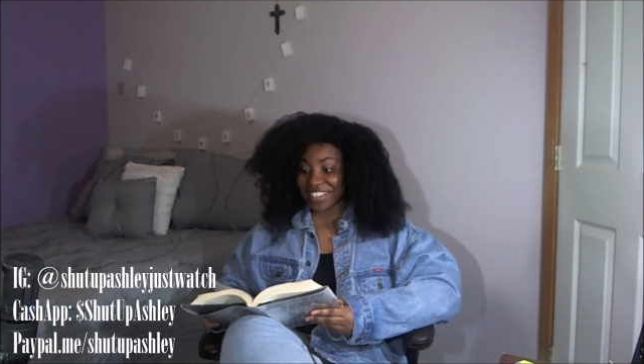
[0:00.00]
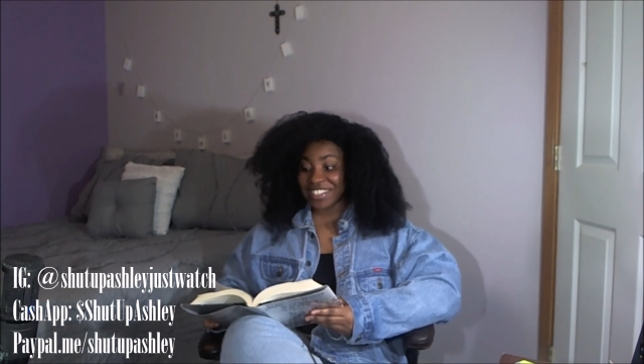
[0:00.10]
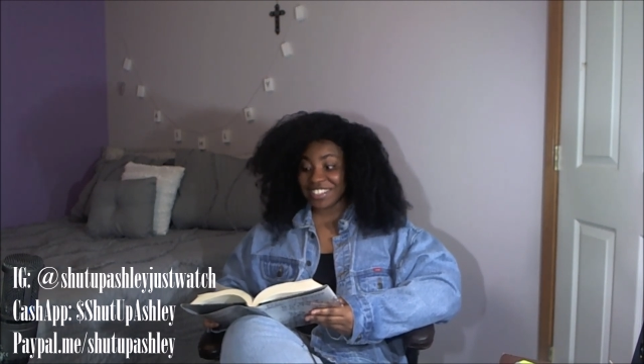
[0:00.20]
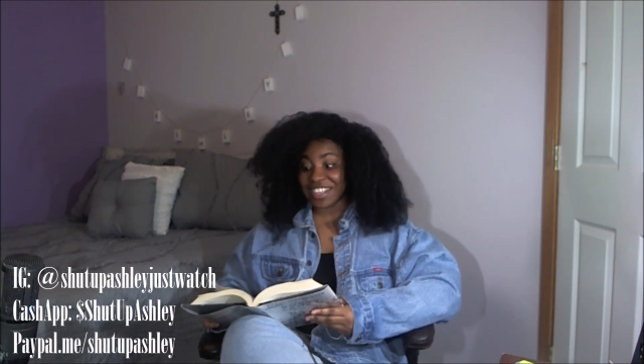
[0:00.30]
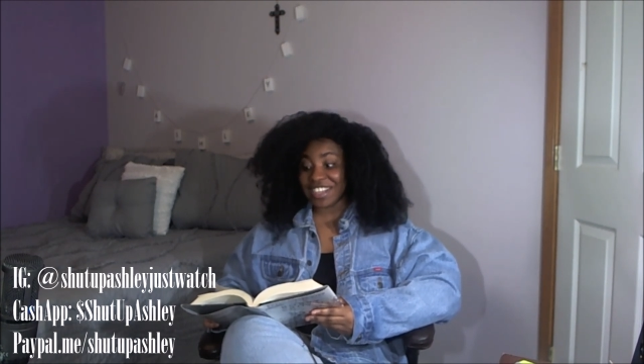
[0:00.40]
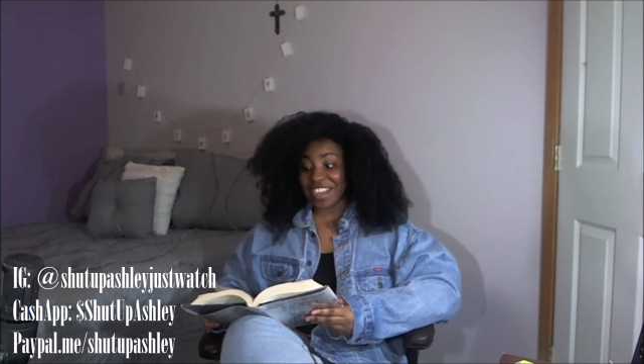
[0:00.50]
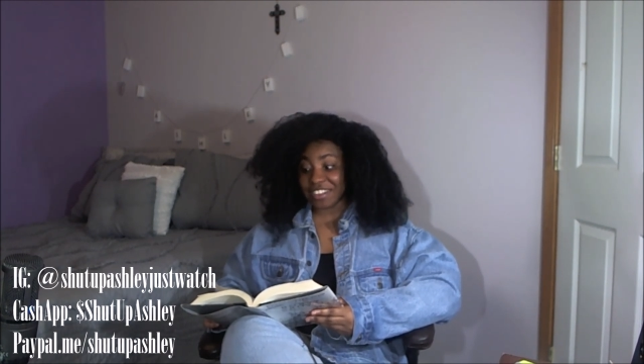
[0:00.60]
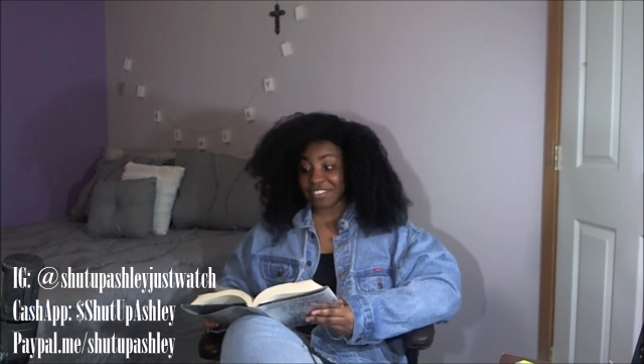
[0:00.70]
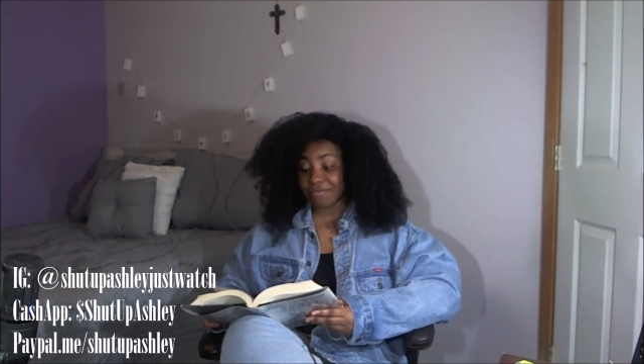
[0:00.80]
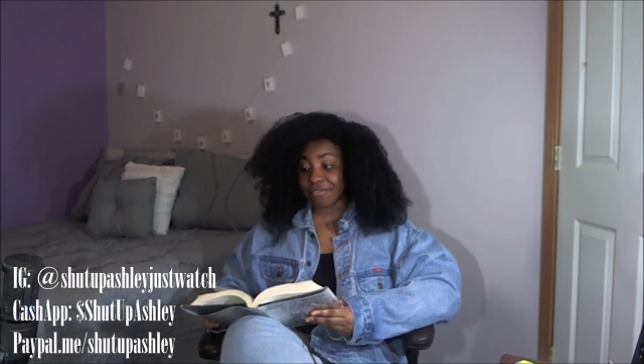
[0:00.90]
He said
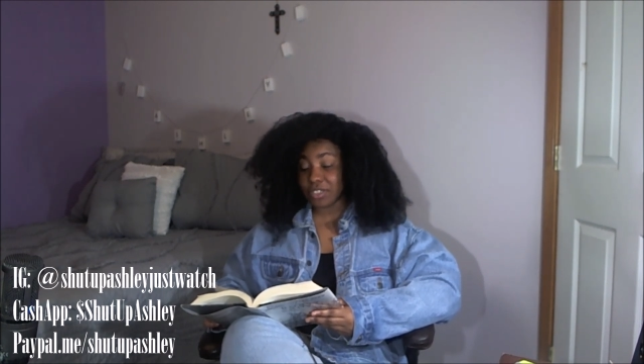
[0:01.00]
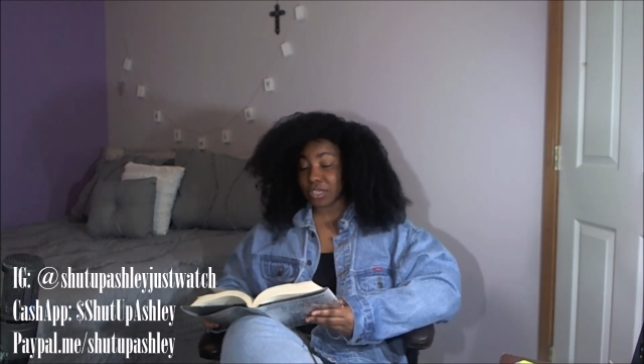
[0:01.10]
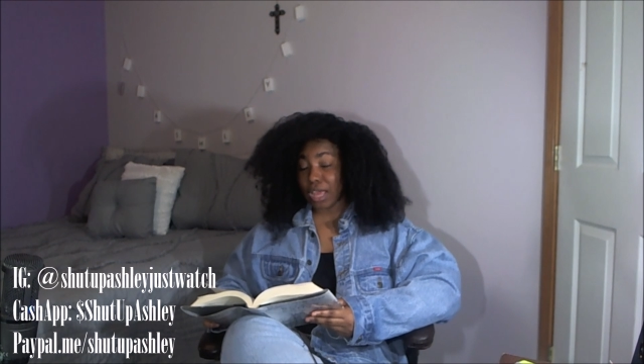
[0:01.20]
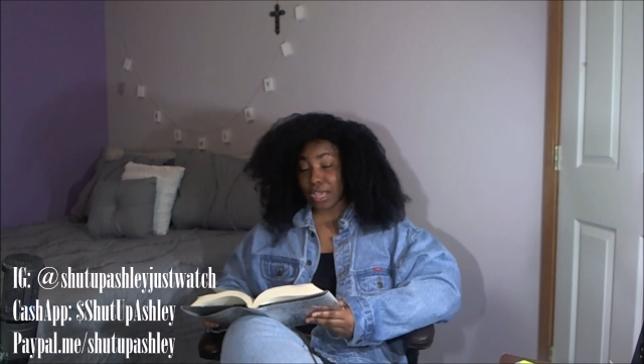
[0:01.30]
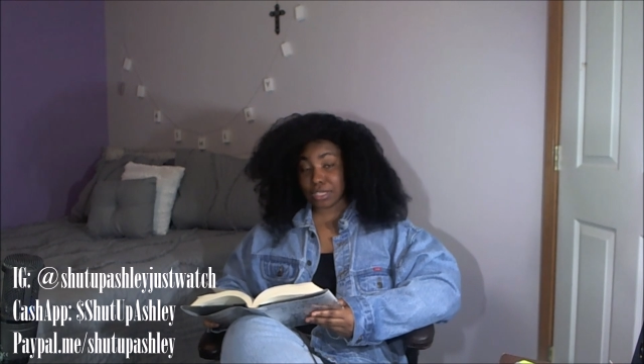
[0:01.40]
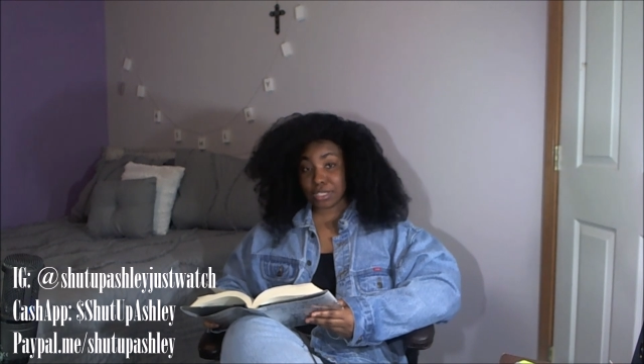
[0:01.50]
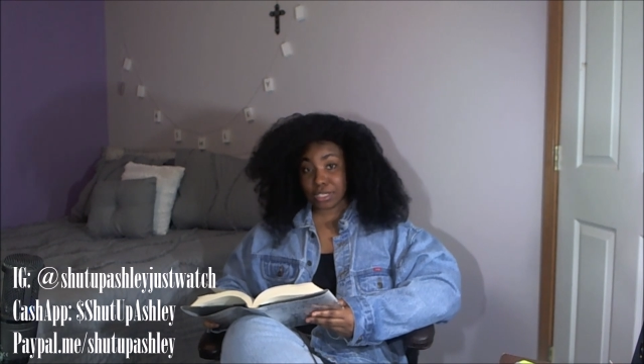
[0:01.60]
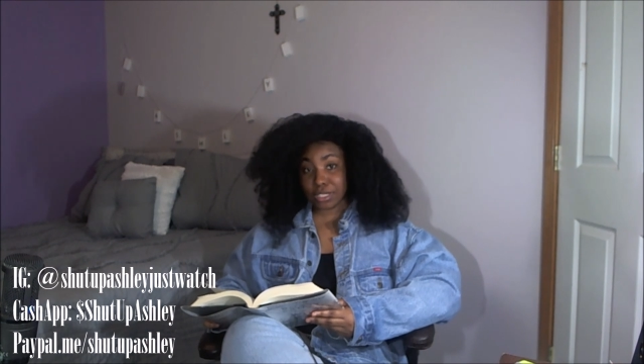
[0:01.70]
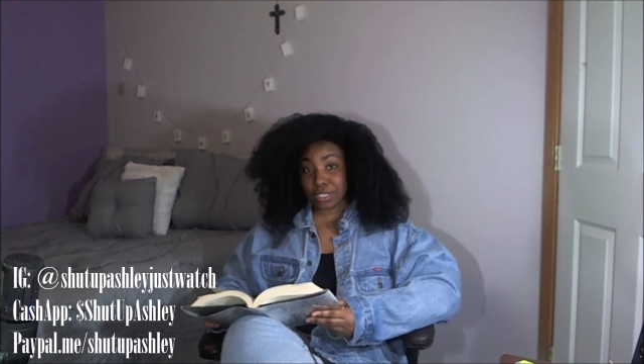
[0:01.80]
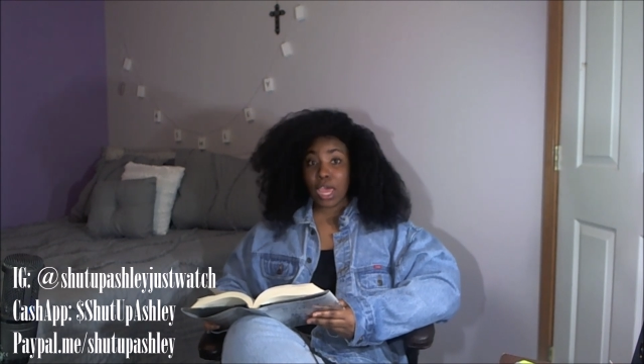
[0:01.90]
now she liked
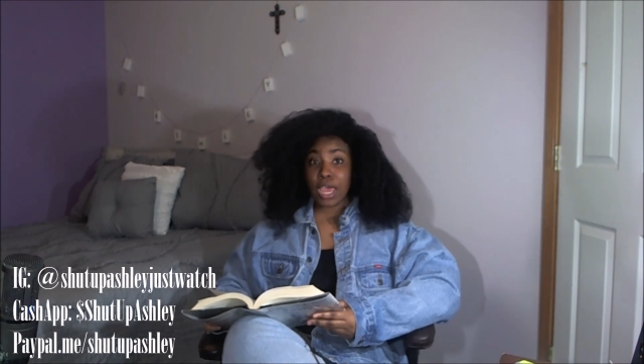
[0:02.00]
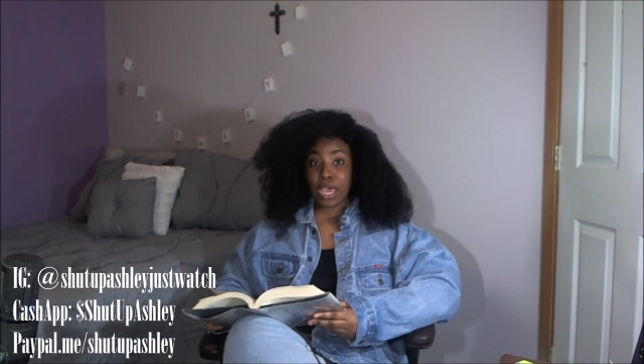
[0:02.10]
attention.